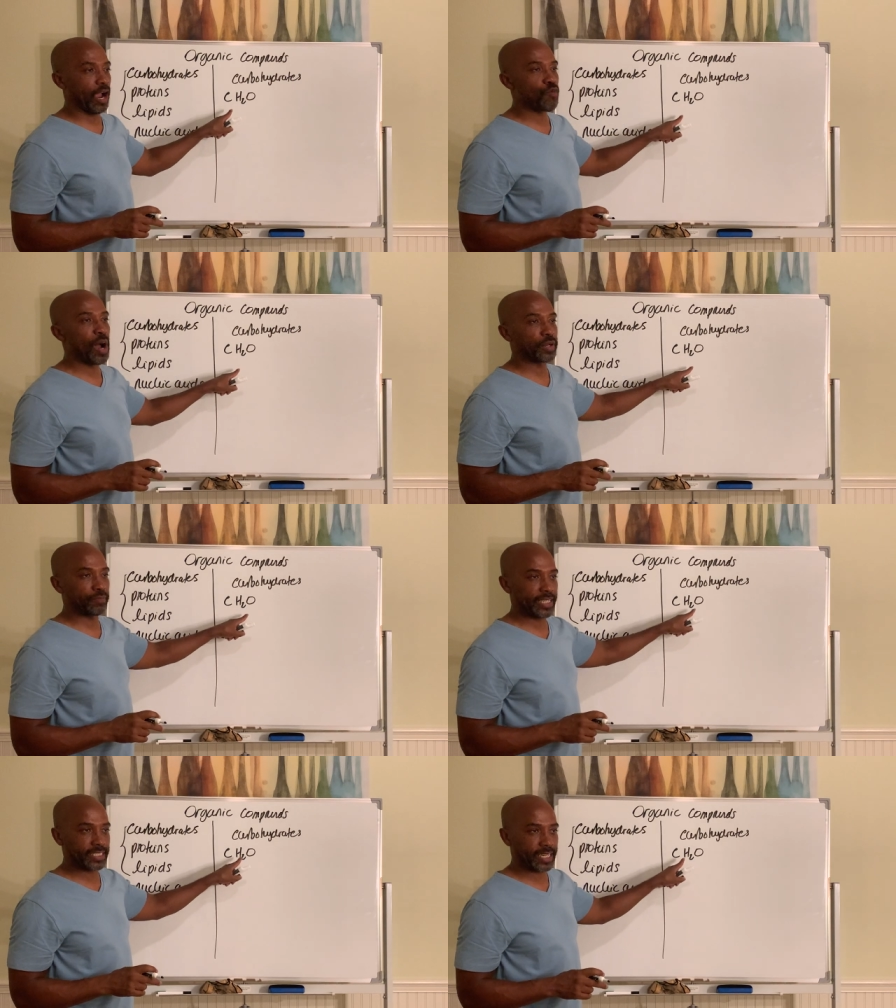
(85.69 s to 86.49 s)
around
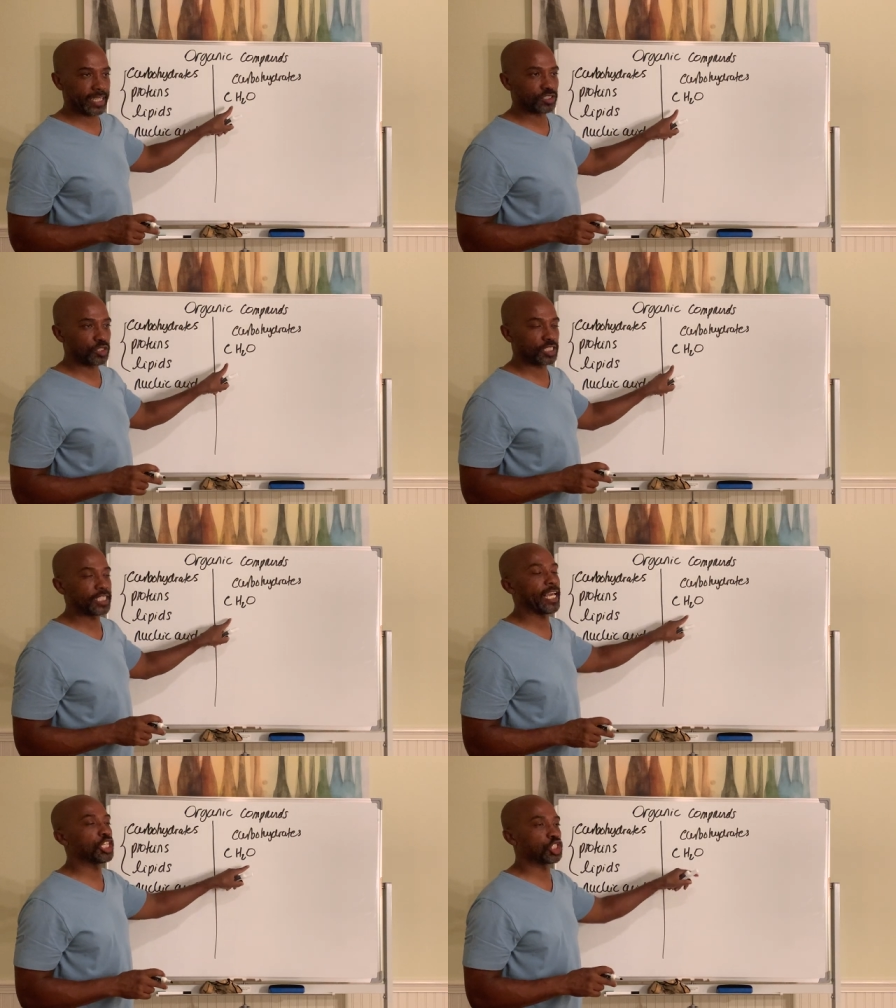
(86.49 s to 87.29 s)
it basically. So it's
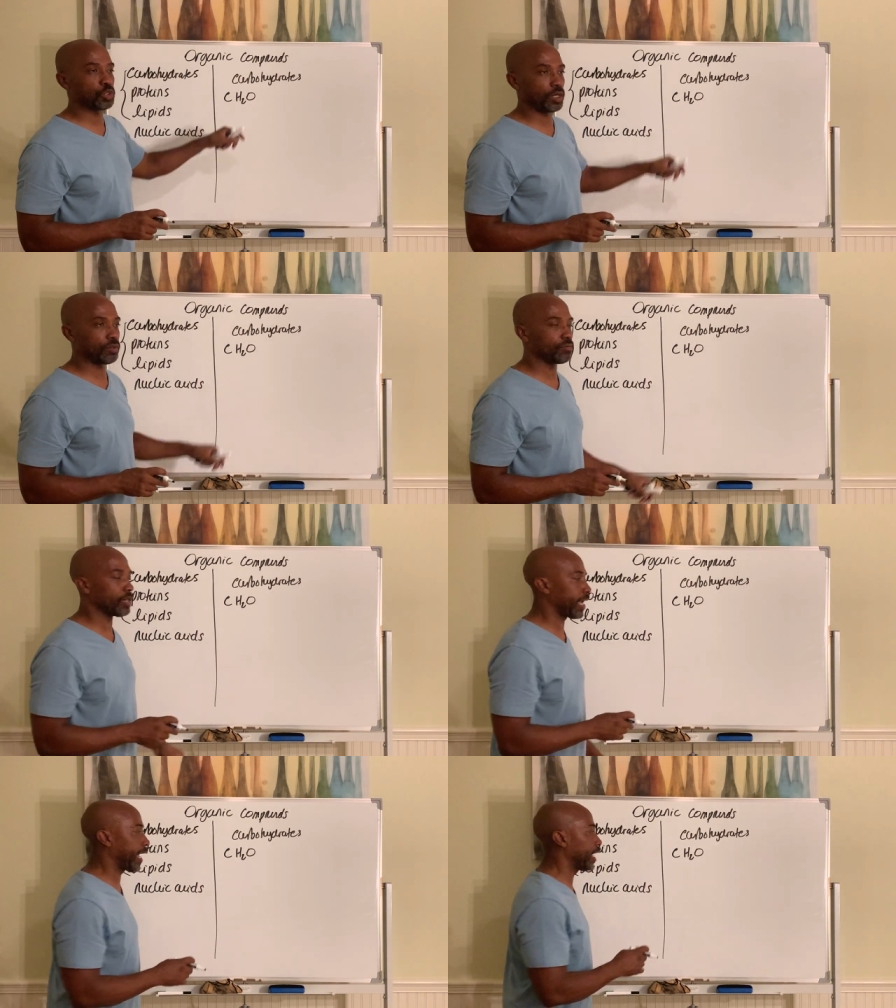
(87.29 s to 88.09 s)
CH2O.
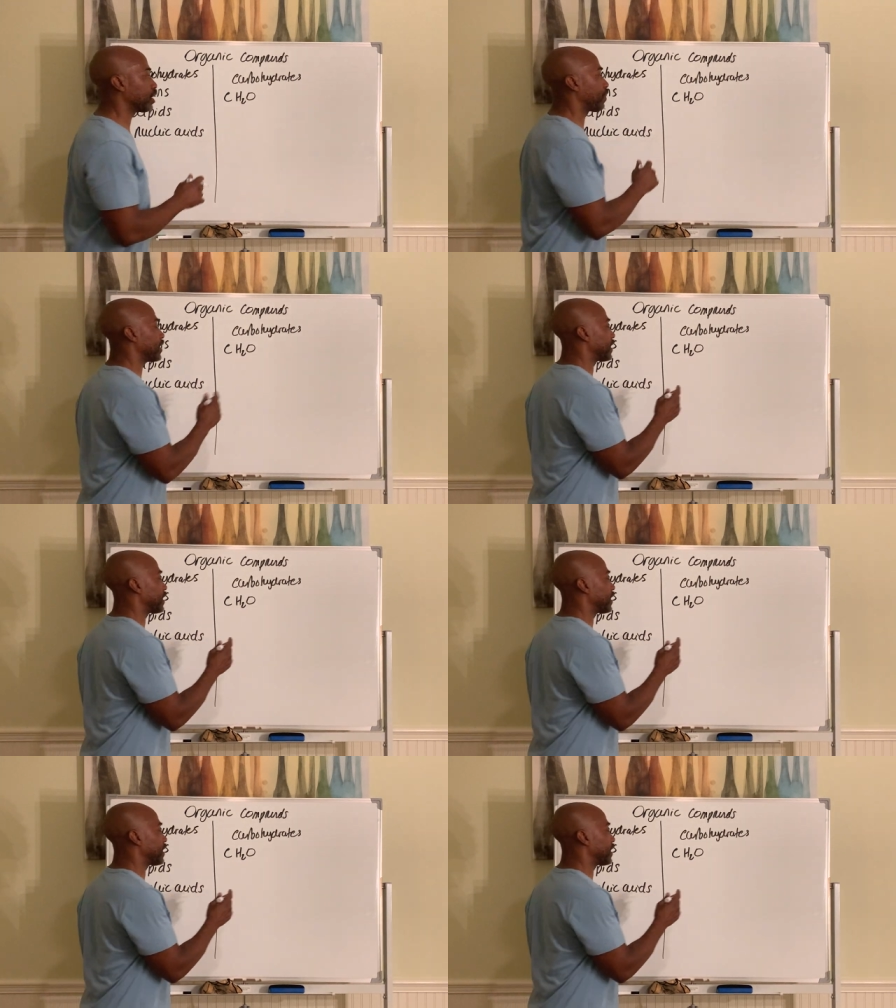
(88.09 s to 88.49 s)
Okay, so for